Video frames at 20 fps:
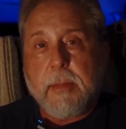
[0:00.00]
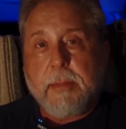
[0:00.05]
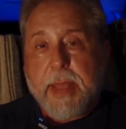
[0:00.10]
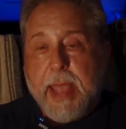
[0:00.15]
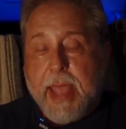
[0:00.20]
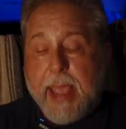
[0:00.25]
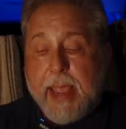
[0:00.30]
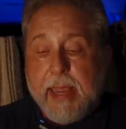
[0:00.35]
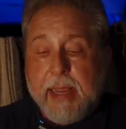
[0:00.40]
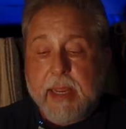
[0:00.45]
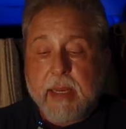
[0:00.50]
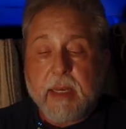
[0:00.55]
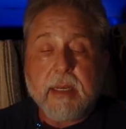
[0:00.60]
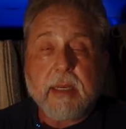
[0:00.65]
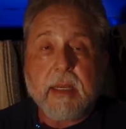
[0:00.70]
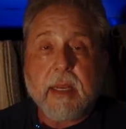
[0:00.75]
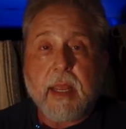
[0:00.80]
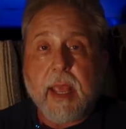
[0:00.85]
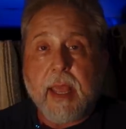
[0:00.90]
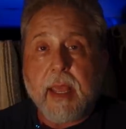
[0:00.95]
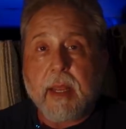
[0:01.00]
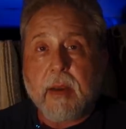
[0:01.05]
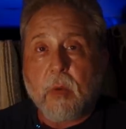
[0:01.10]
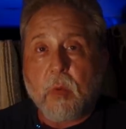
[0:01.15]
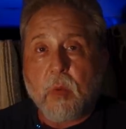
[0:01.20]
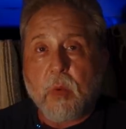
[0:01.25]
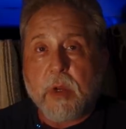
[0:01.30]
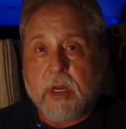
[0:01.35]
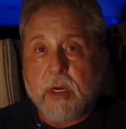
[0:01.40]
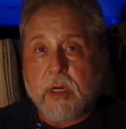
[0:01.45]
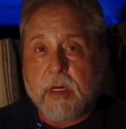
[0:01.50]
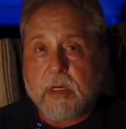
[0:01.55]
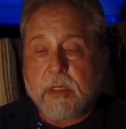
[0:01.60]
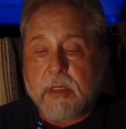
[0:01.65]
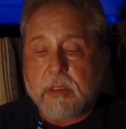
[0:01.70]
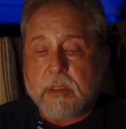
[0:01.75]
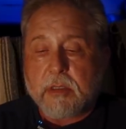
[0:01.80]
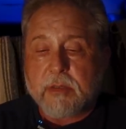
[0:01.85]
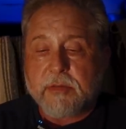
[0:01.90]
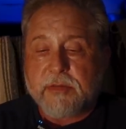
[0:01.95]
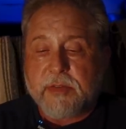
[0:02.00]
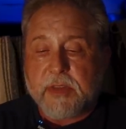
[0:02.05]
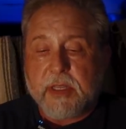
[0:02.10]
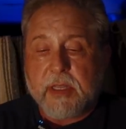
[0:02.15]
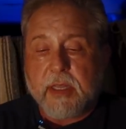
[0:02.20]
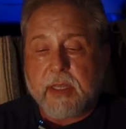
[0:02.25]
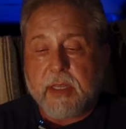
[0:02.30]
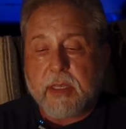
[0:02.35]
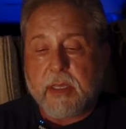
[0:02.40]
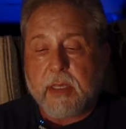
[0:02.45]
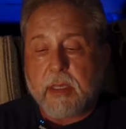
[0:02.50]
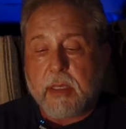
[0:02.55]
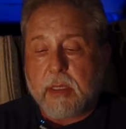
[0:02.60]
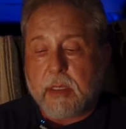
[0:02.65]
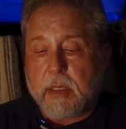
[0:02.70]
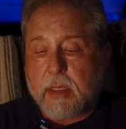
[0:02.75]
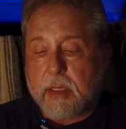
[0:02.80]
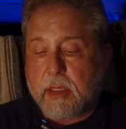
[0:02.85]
pain and a weird feeling